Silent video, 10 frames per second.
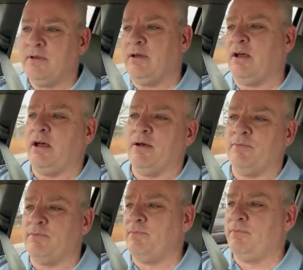
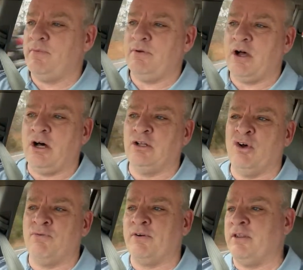All
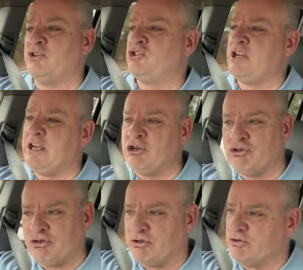over the
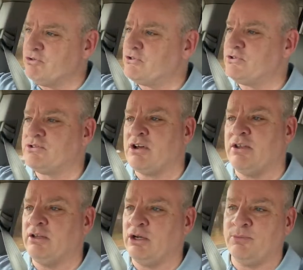shingles,
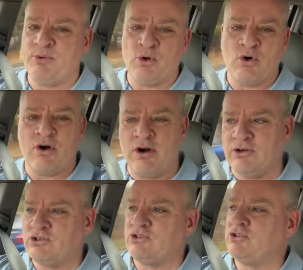on the little
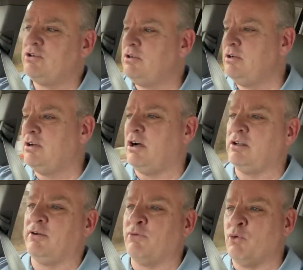porch,
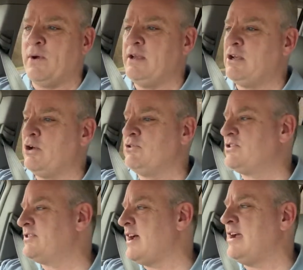all over windows,
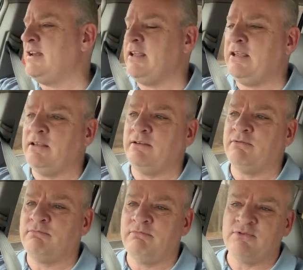siding,
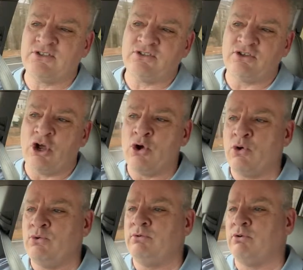
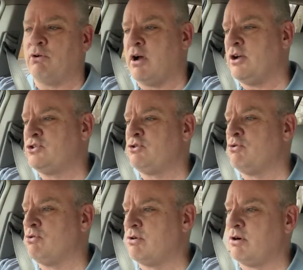stone, garage
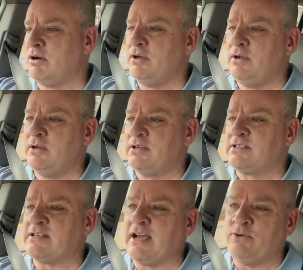door,
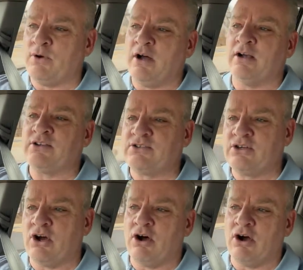sidewalks,
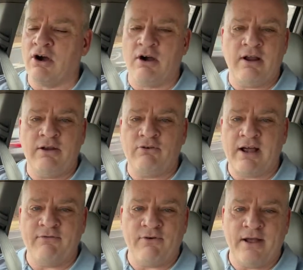car, and
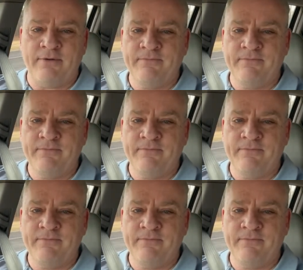driveway.